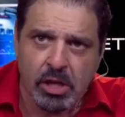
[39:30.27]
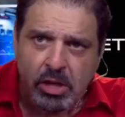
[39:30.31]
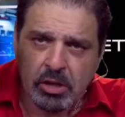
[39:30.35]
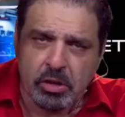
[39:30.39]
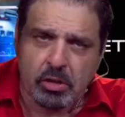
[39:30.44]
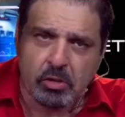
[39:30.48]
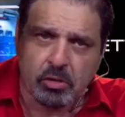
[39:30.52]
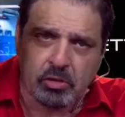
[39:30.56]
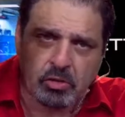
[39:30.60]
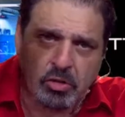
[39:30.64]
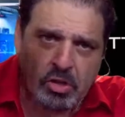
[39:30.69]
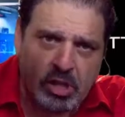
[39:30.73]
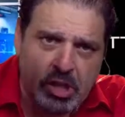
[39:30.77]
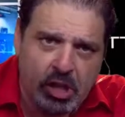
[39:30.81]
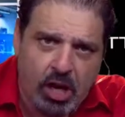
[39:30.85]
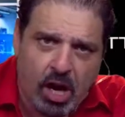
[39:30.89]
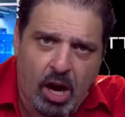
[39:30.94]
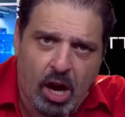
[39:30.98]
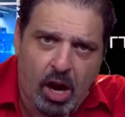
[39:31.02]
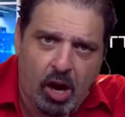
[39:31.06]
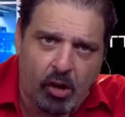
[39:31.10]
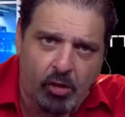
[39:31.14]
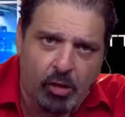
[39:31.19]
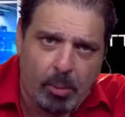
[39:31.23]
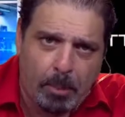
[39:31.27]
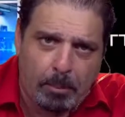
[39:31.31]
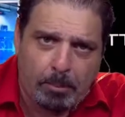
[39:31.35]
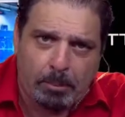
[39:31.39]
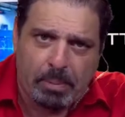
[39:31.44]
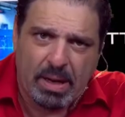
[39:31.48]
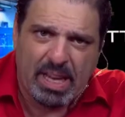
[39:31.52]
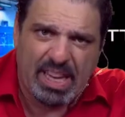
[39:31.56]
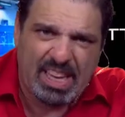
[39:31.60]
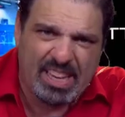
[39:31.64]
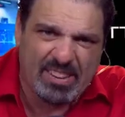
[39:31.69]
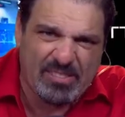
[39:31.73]
You'll see all the
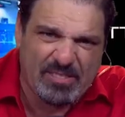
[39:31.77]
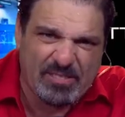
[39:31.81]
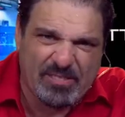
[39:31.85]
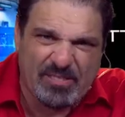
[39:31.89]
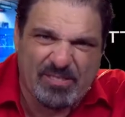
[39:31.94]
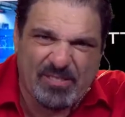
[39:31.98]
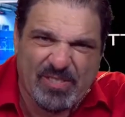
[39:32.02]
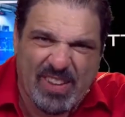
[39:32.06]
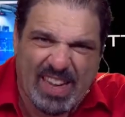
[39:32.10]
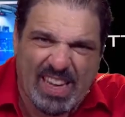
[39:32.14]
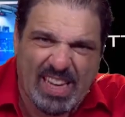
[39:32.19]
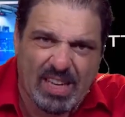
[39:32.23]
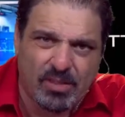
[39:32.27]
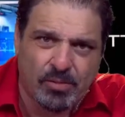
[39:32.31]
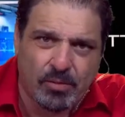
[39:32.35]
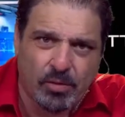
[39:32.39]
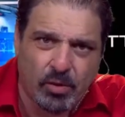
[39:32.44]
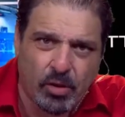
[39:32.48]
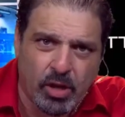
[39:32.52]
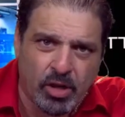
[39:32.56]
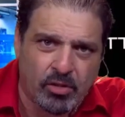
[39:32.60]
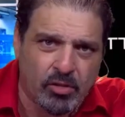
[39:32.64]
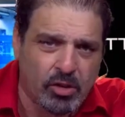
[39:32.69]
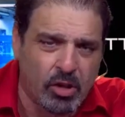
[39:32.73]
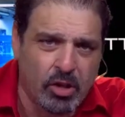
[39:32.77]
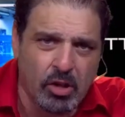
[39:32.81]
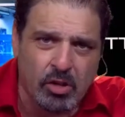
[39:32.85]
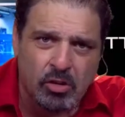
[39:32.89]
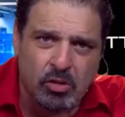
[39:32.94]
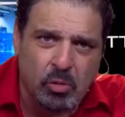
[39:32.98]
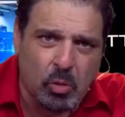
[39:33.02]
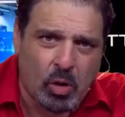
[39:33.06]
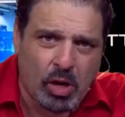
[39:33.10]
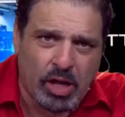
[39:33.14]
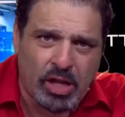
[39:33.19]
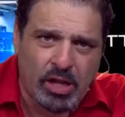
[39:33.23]
big favorites,
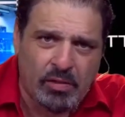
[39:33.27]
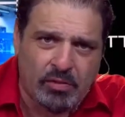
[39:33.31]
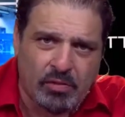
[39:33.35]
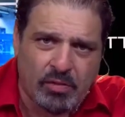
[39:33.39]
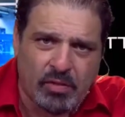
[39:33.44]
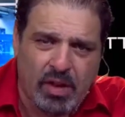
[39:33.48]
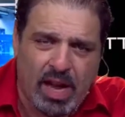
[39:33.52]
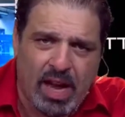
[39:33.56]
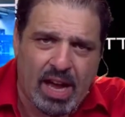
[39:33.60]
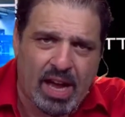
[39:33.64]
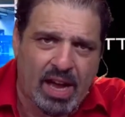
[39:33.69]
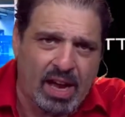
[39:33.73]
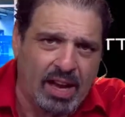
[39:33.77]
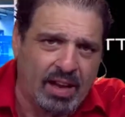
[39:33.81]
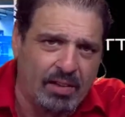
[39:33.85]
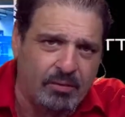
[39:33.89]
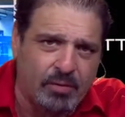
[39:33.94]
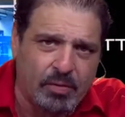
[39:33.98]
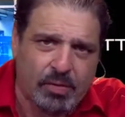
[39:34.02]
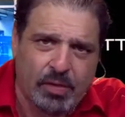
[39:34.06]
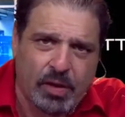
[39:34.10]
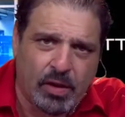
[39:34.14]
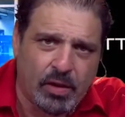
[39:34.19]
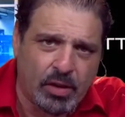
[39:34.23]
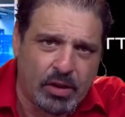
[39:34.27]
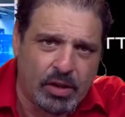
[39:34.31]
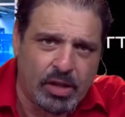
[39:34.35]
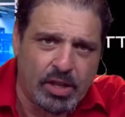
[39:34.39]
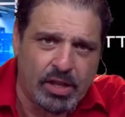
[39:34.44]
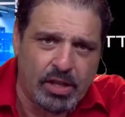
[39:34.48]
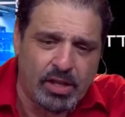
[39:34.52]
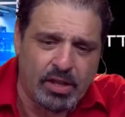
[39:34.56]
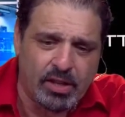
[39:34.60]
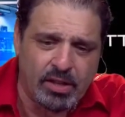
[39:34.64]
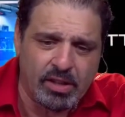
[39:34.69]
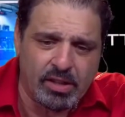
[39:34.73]
25,
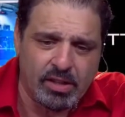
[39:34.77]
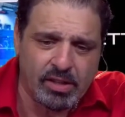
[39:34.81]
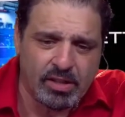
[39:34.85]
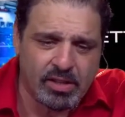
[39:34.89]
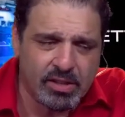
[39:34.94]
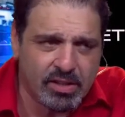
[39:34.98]
30.